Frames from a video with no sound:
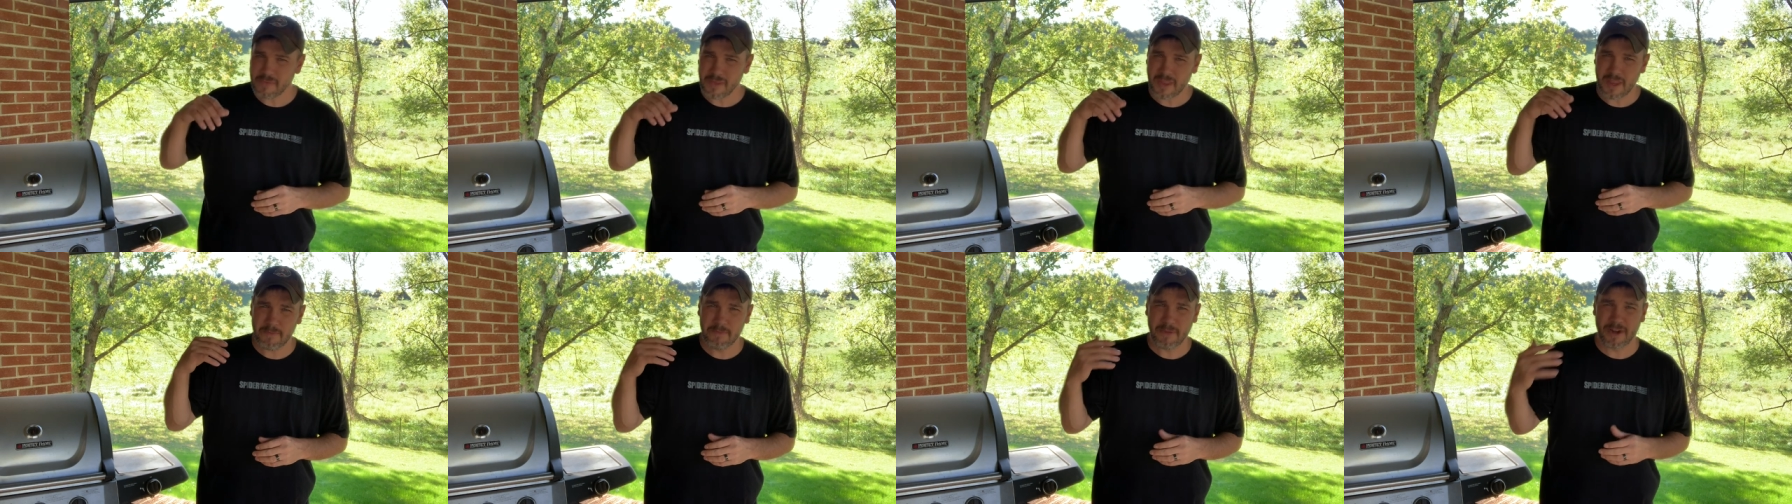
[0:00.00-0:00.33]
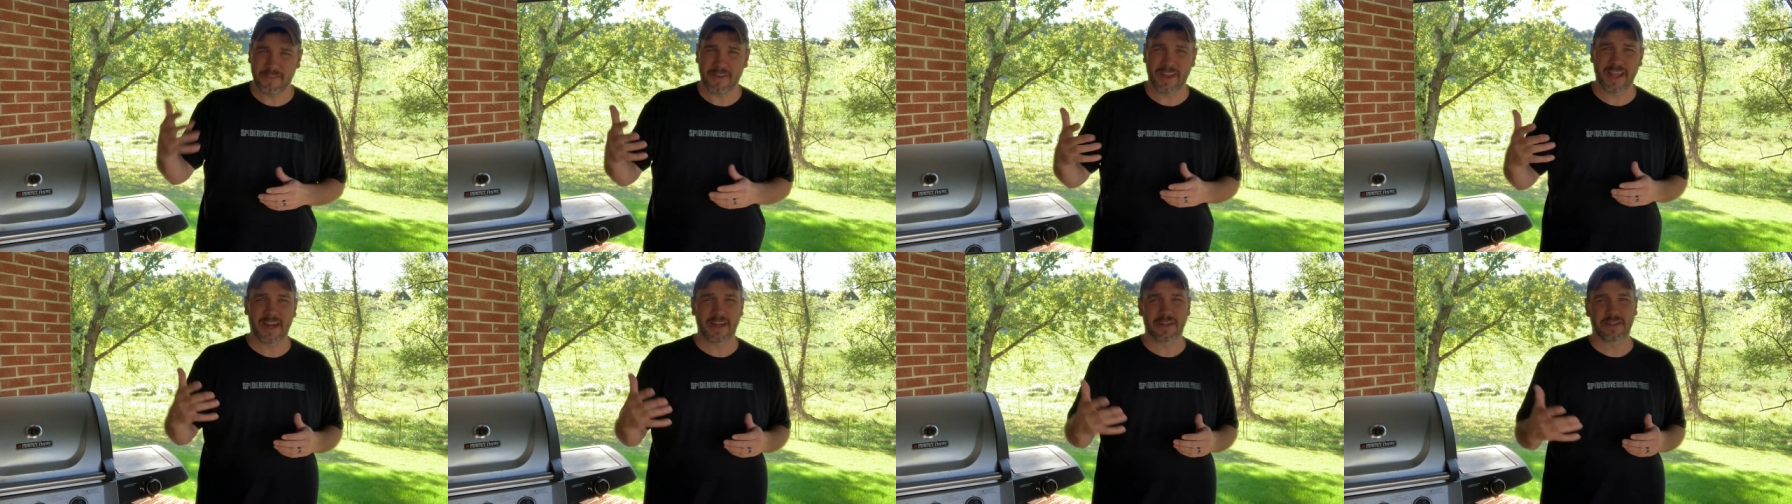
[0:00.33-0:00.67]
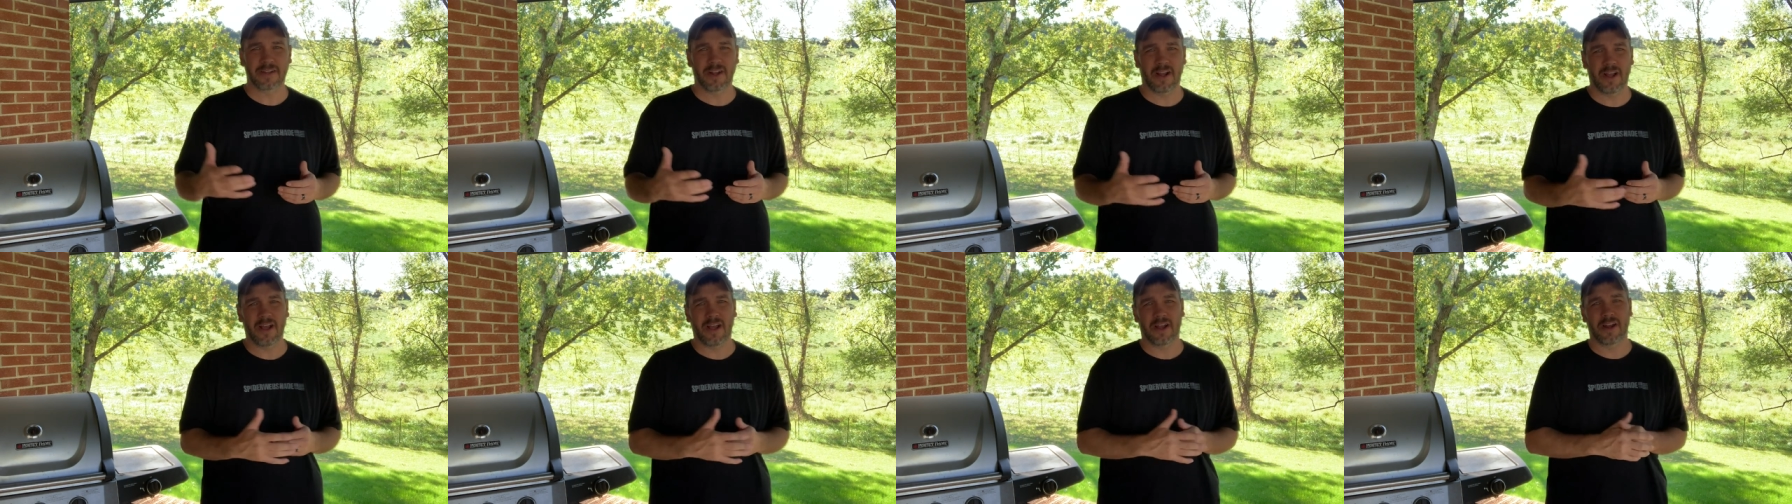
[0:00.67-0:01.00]
But I've had
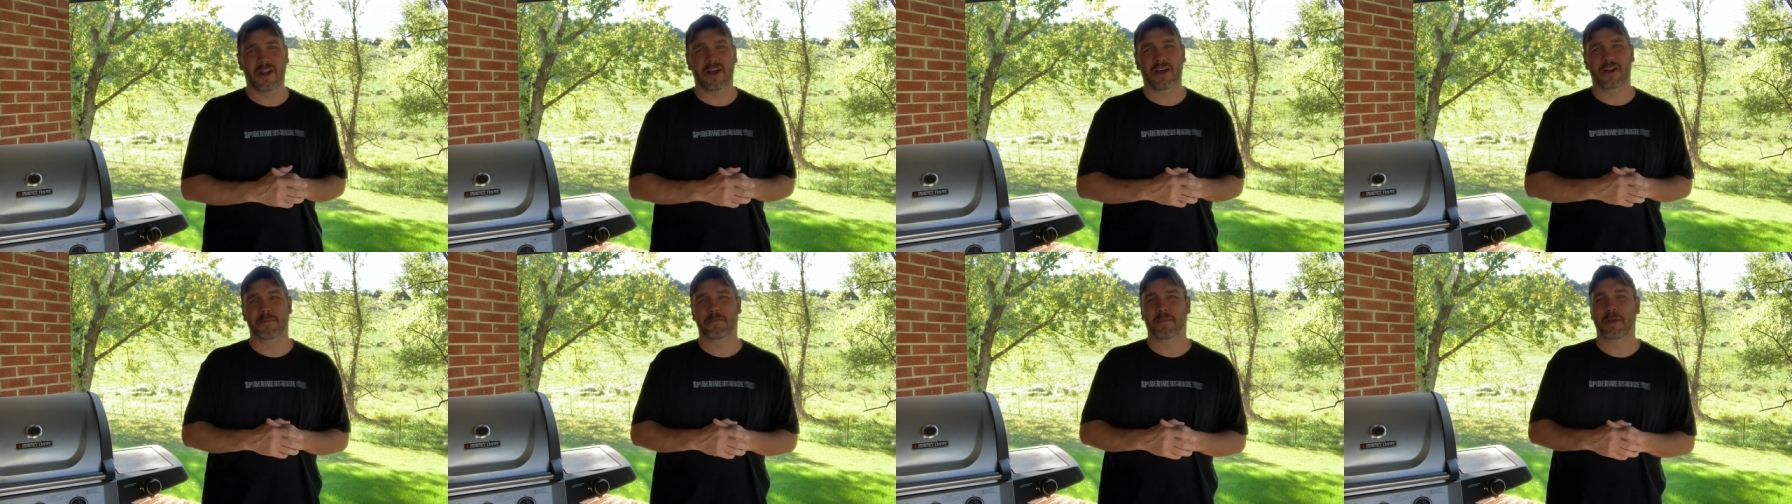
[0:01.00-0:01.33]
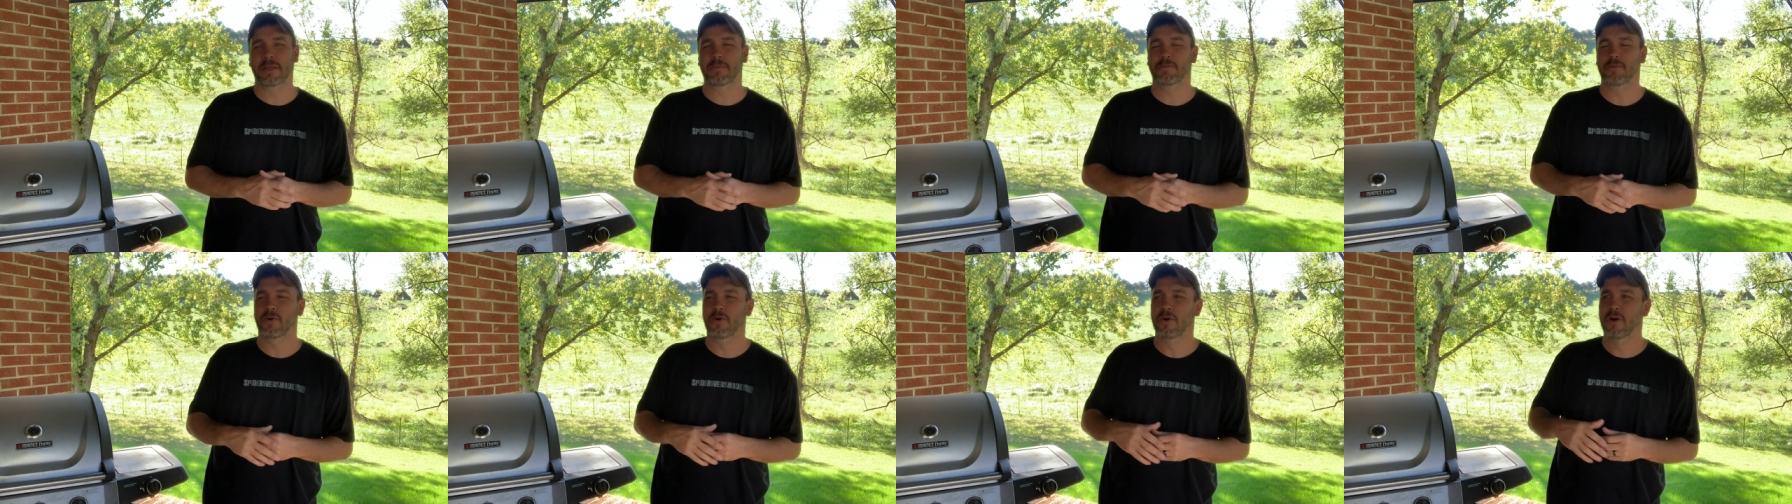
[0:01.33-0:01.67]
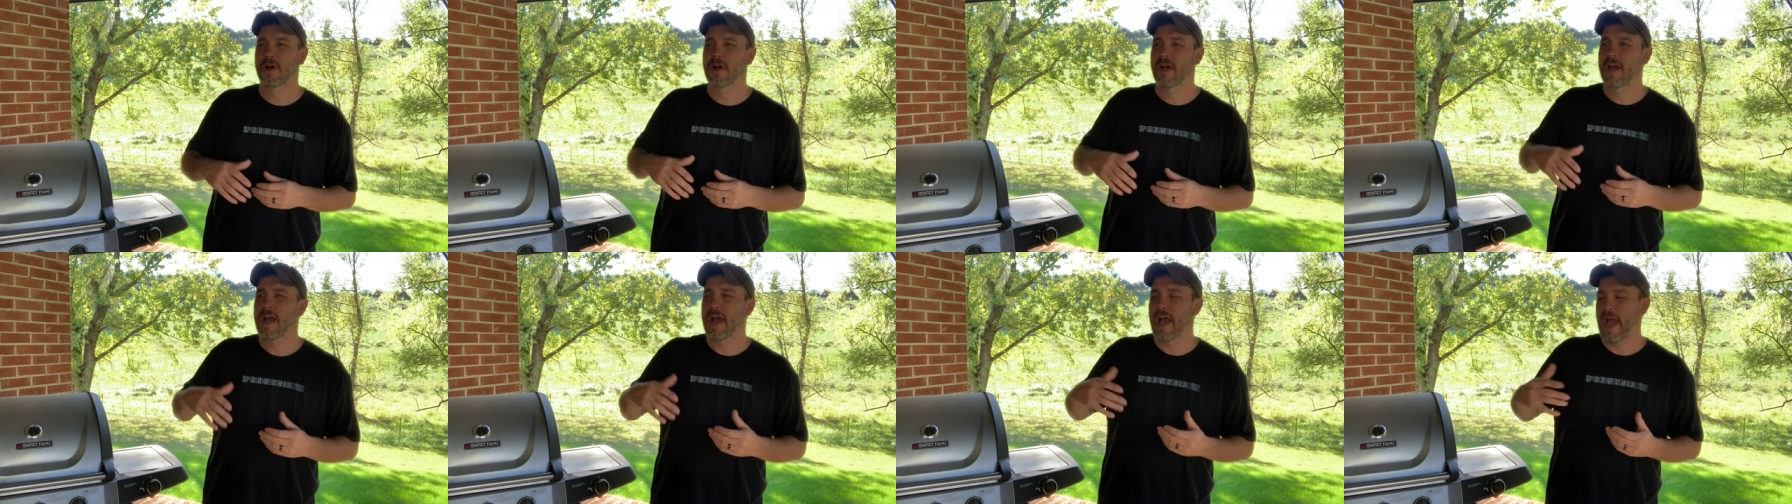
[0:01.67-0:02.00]
a, a lot of people
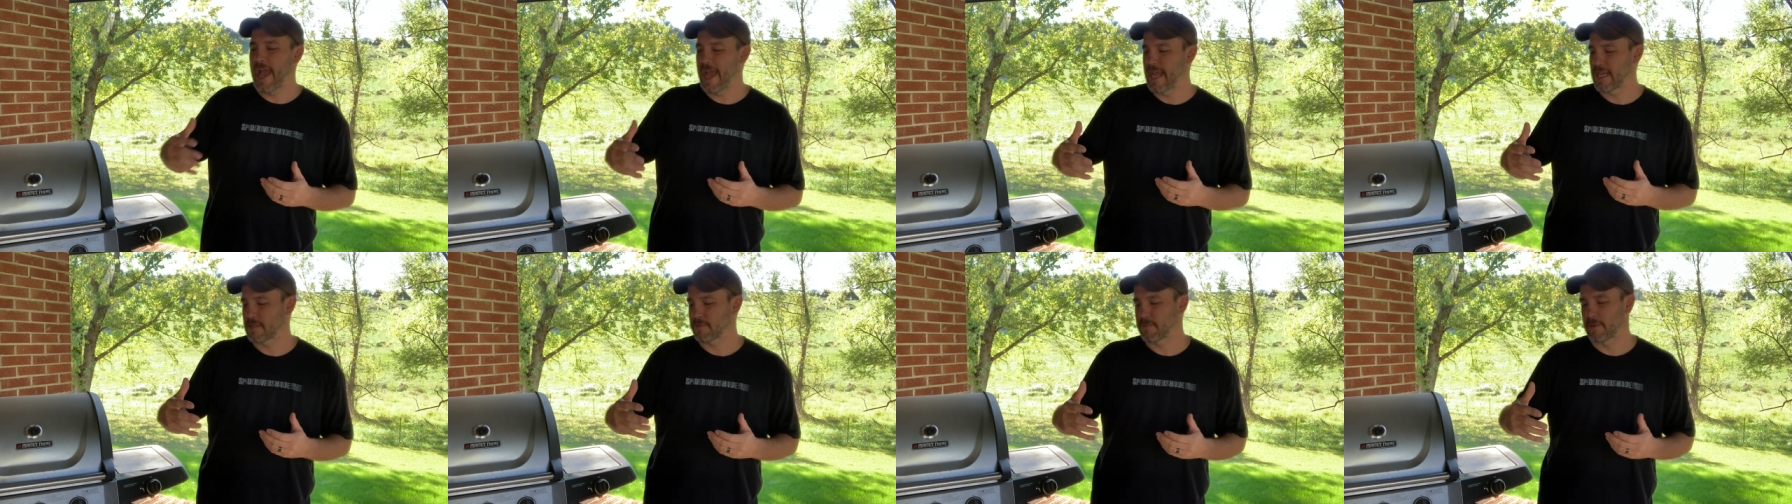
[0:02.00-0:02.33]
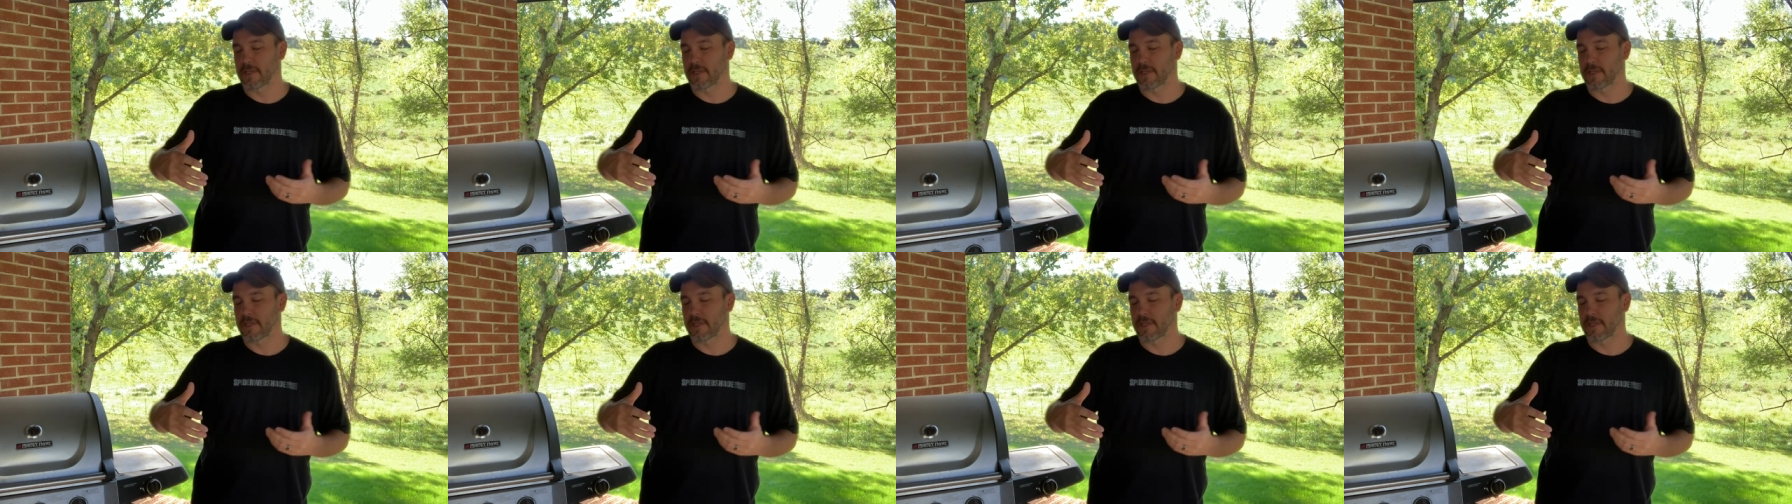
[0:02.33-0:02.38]
ask